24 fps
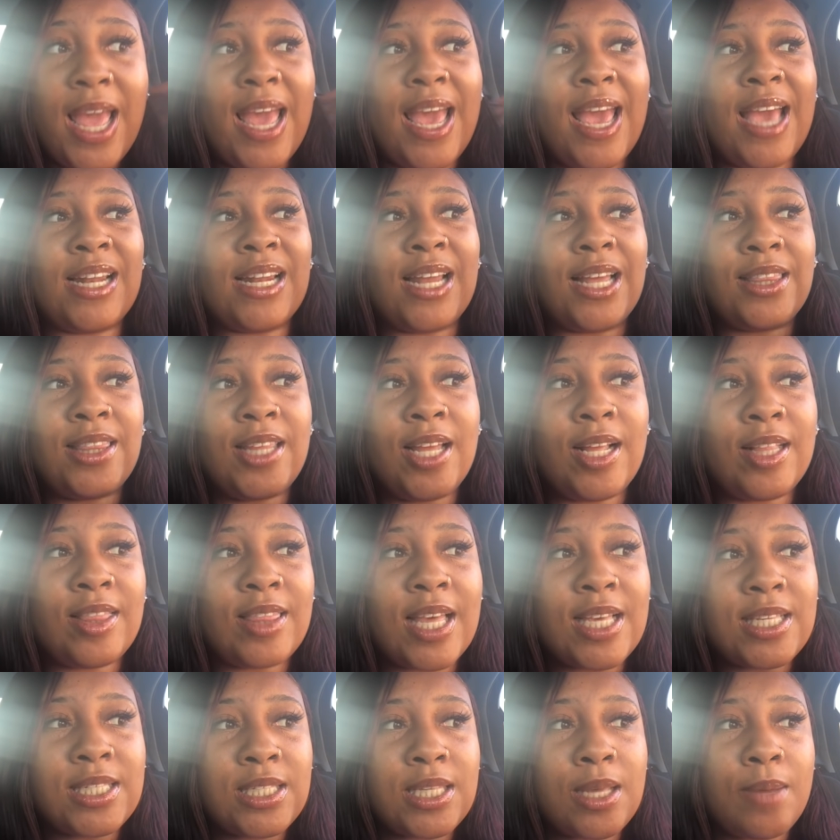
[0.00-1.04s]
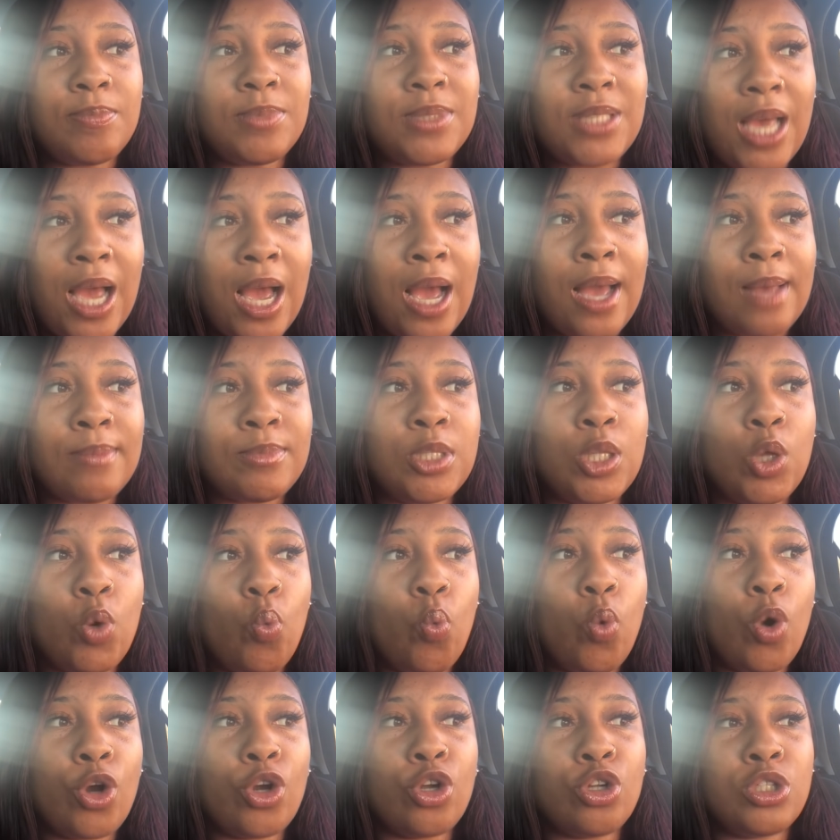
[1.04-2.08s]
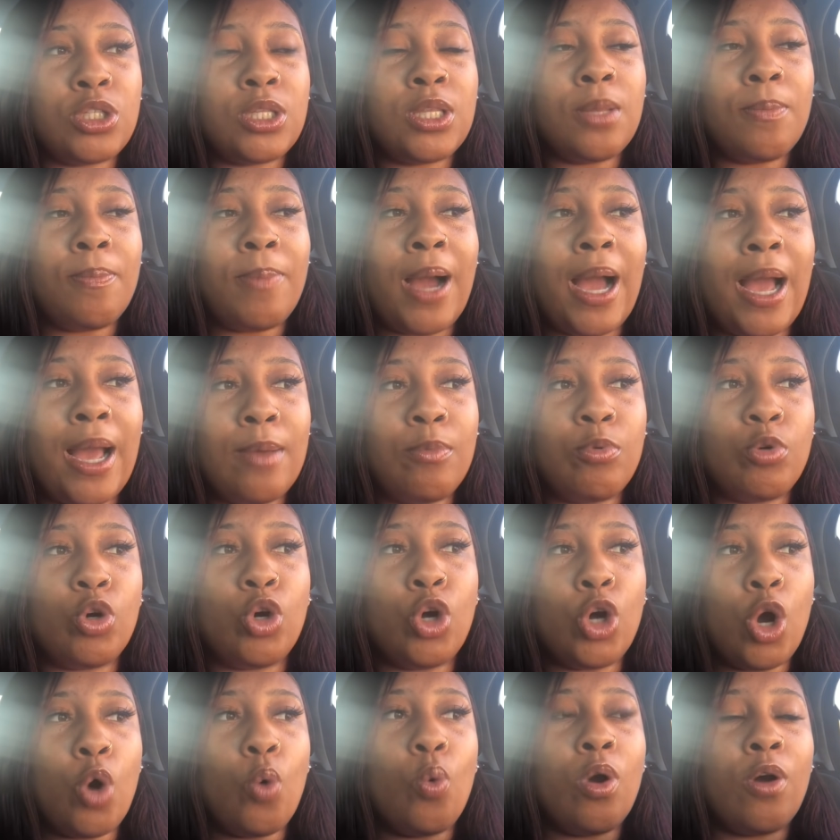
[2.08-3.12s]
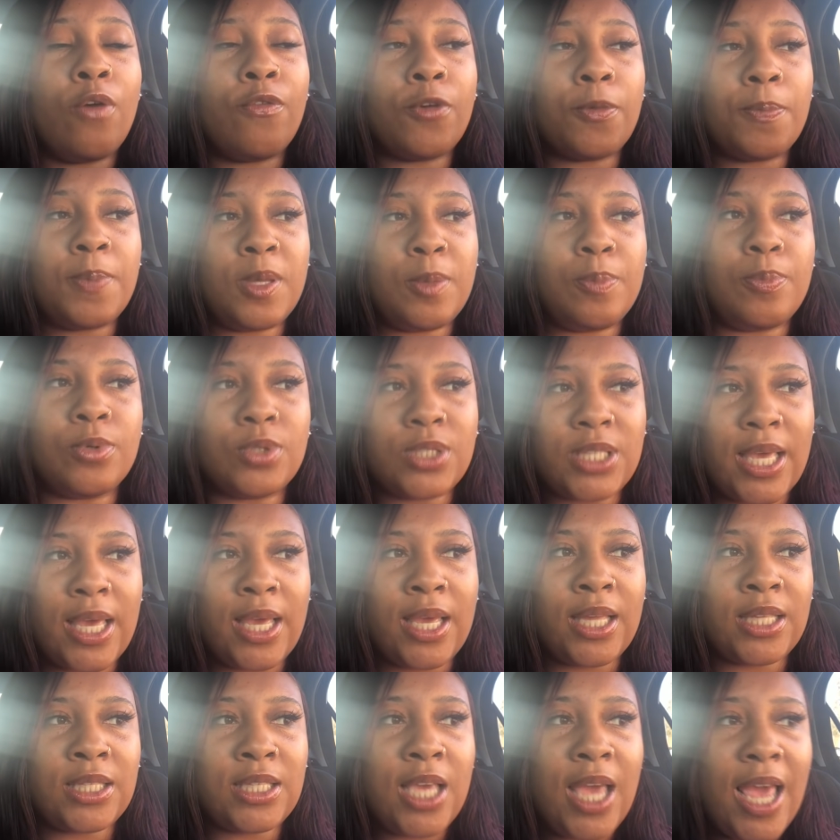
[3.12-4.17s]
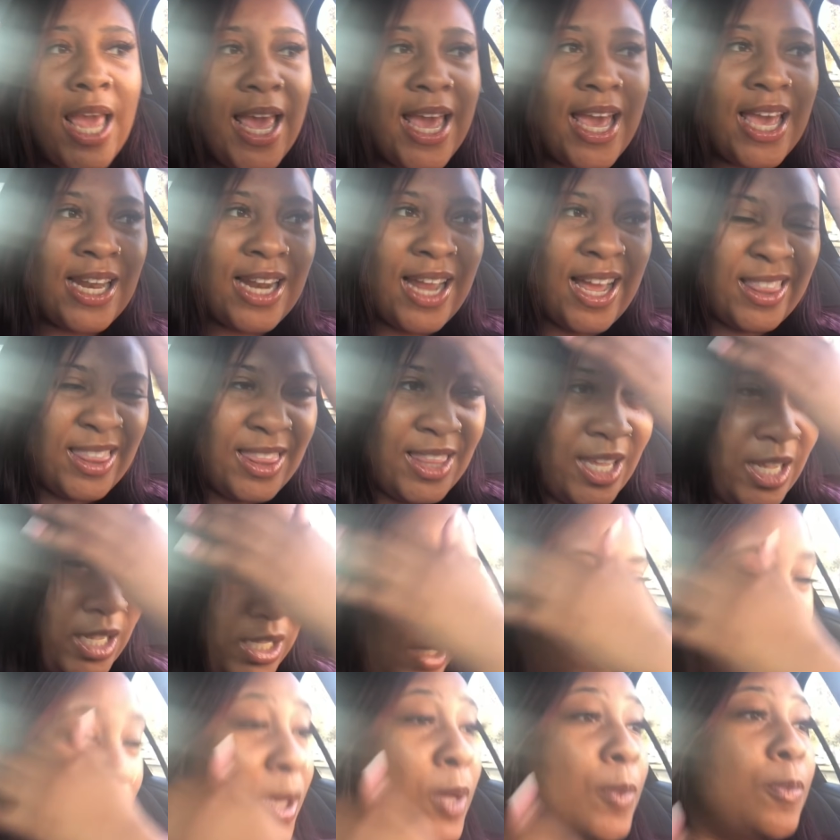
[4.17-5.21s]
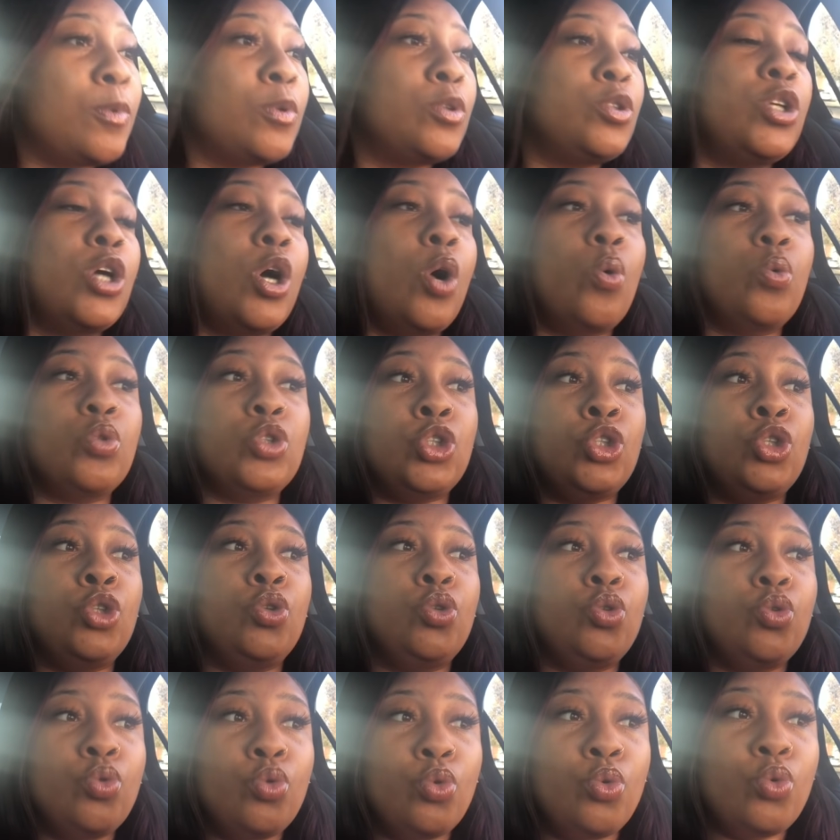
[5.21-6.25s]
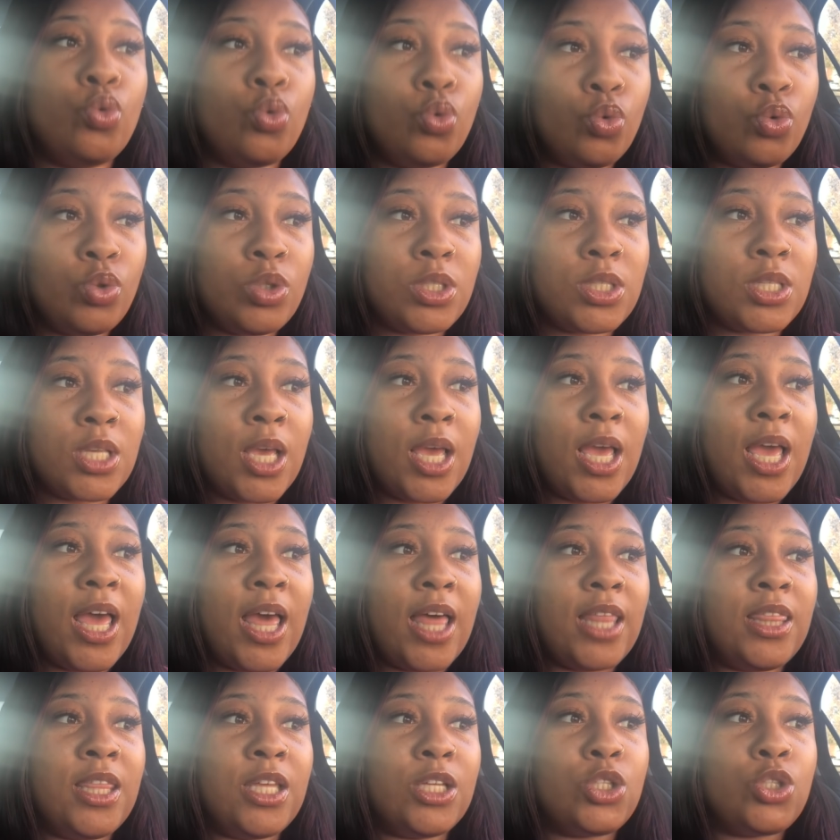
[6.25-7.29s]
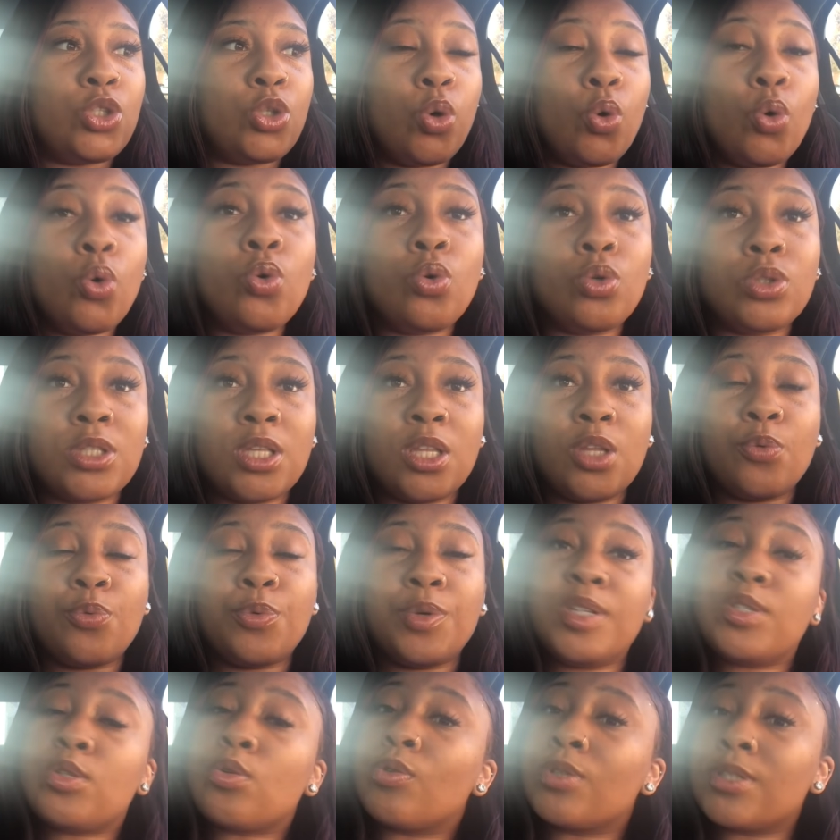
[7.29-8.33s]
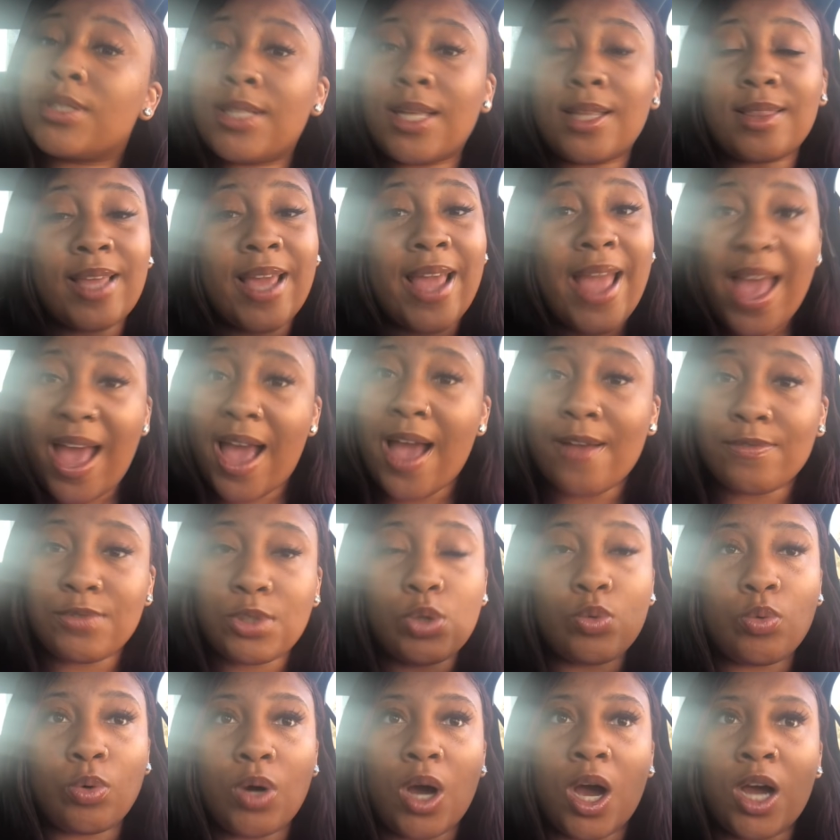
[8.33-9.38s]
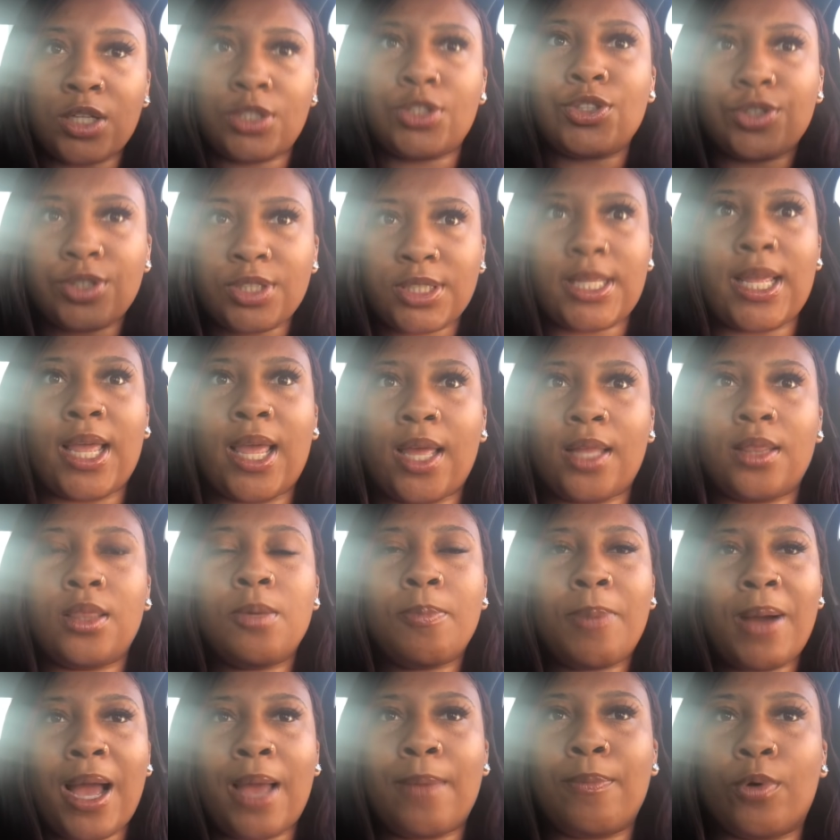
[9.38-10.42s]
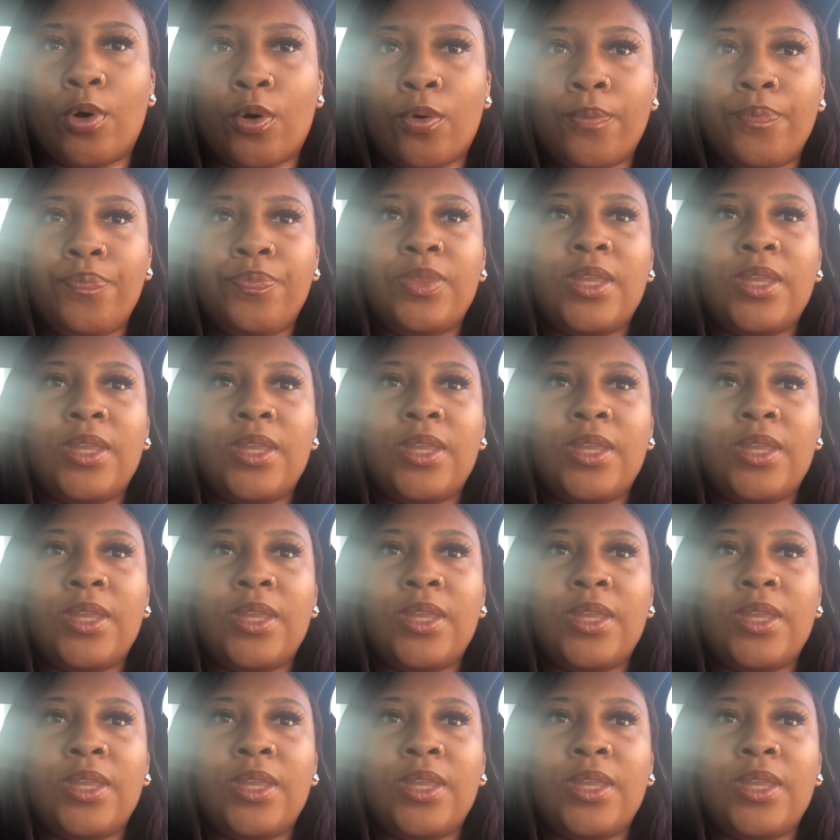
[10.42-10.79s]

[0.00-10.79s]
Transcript: And I think that sometimes the words in the Bible go over people's heads. And I think people don't use the tools and the resources that they have to understand the Bible.